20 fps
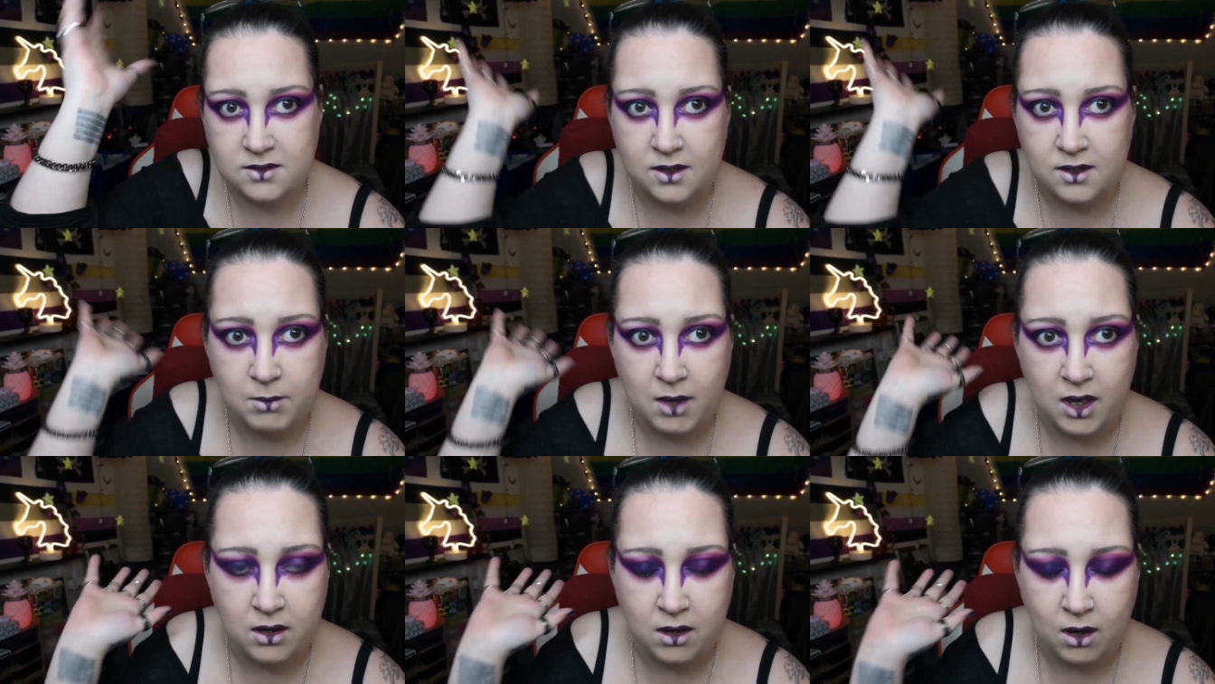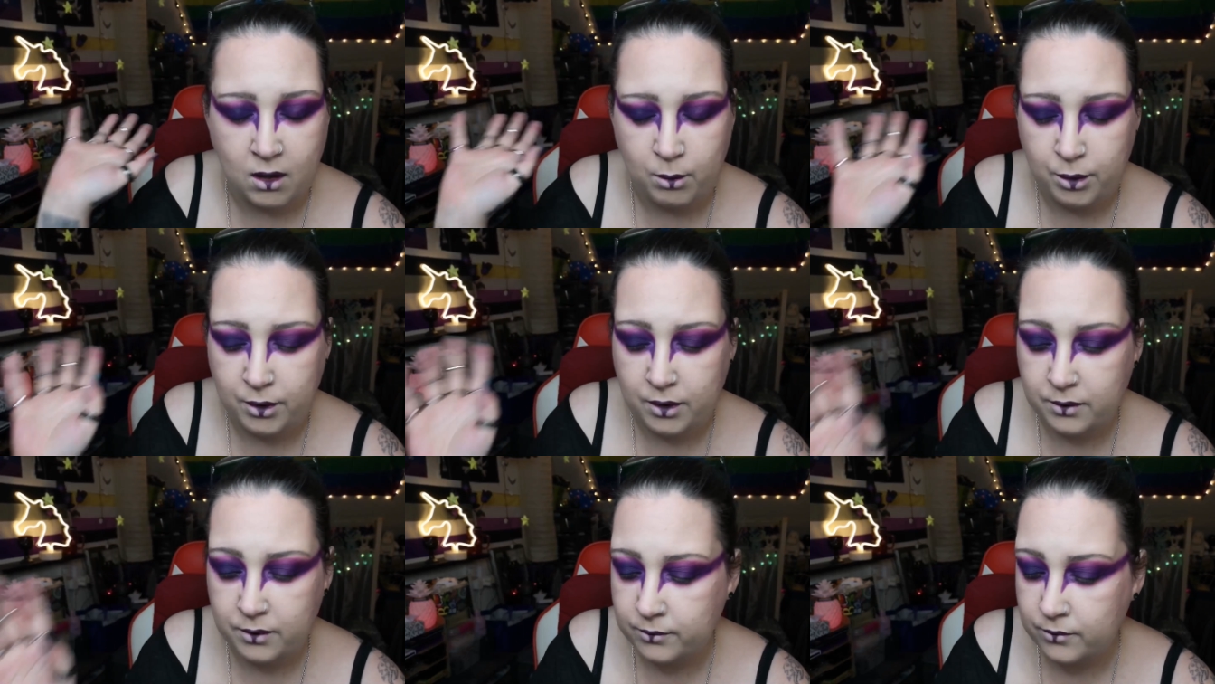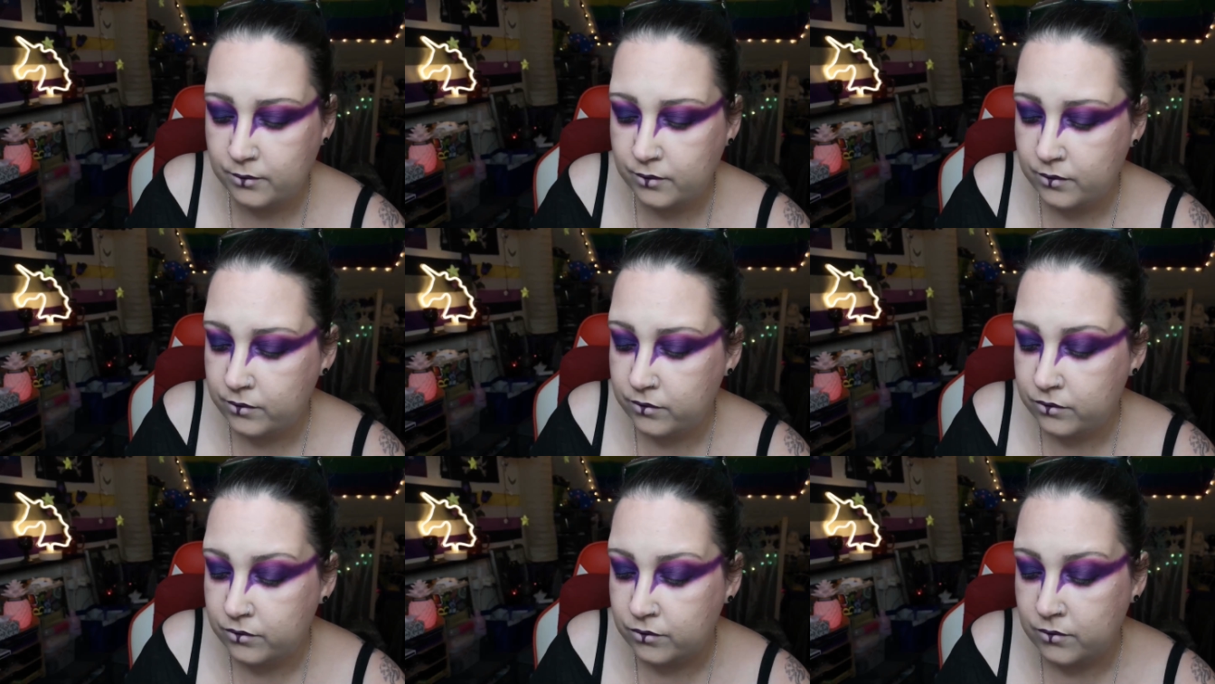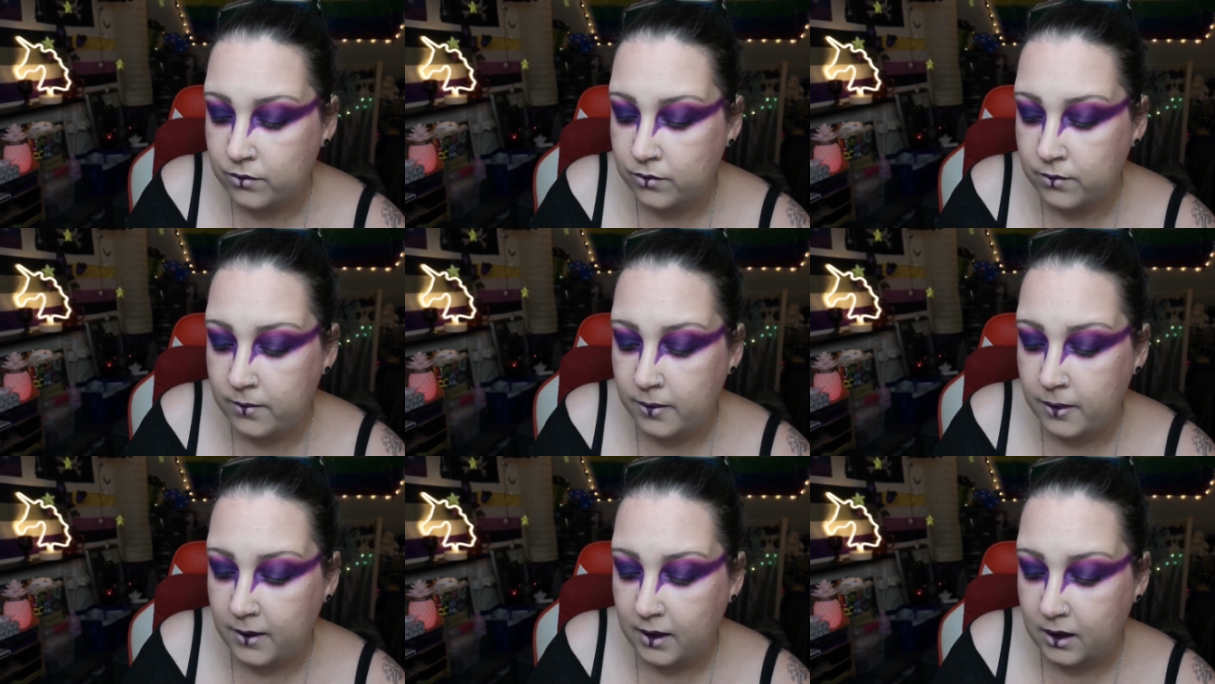makeup,
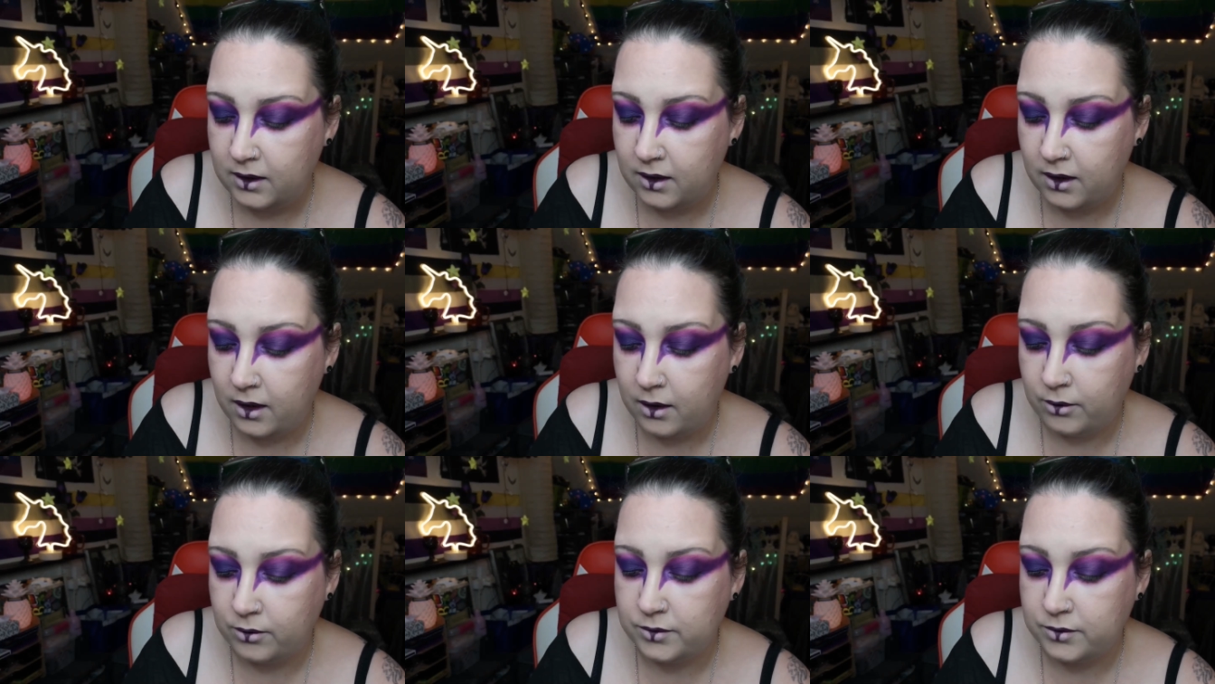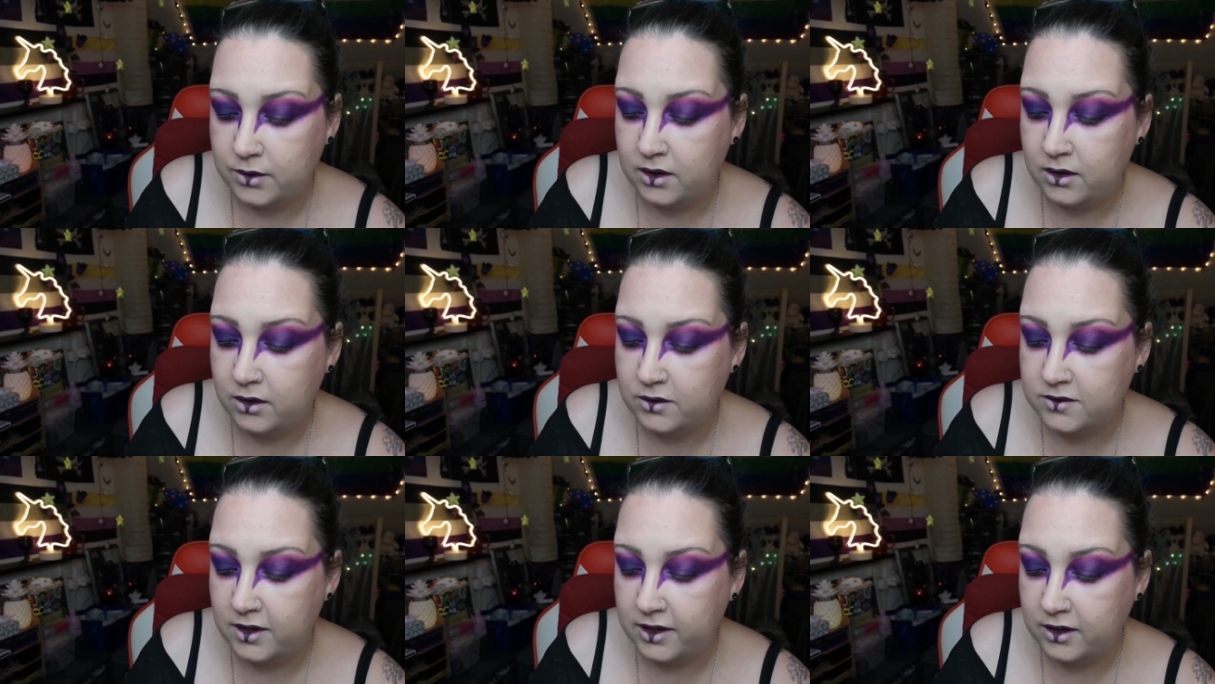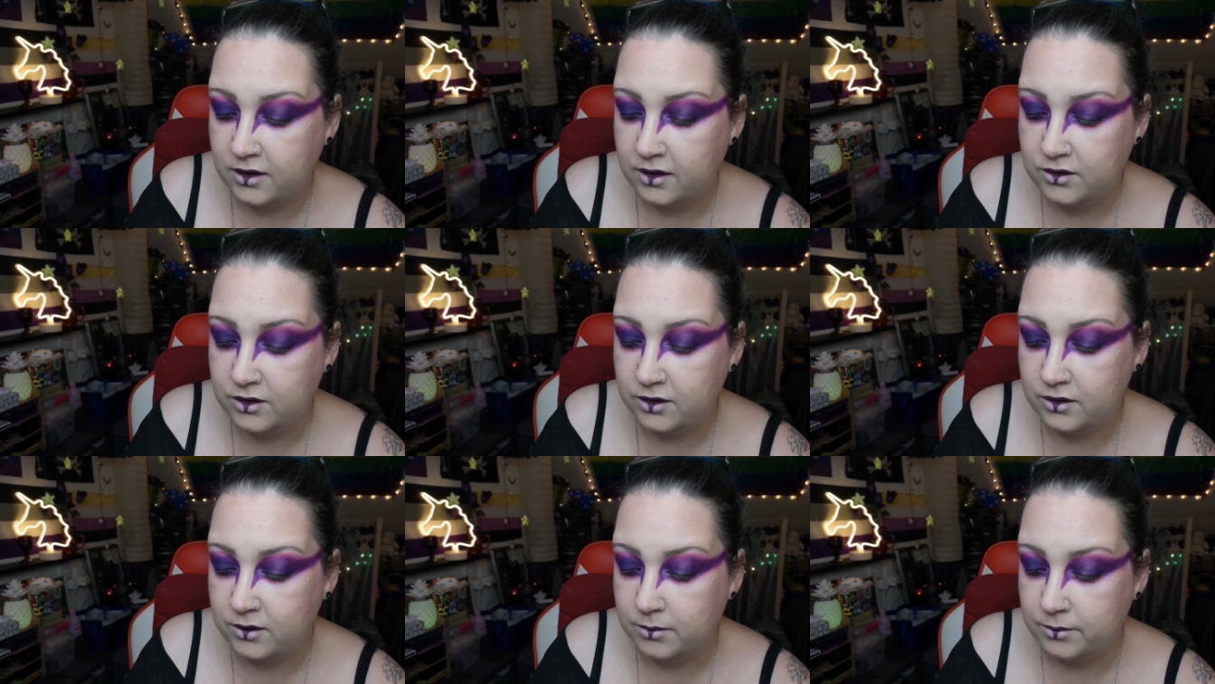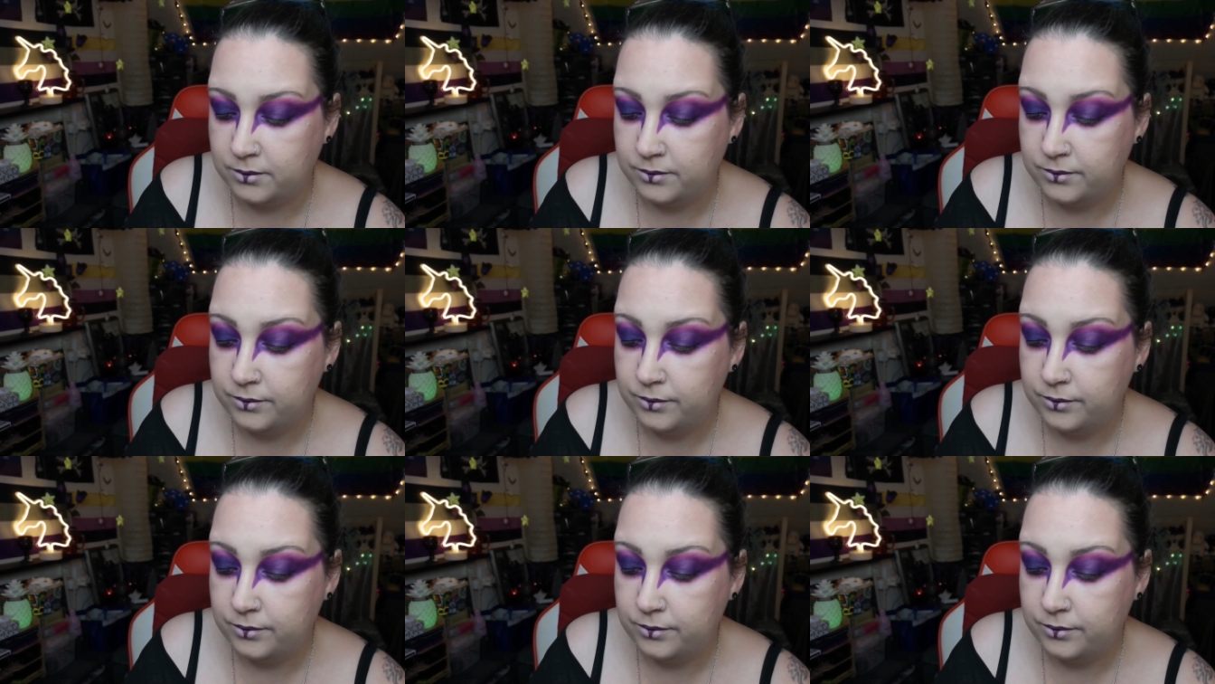you know, that looks like it took them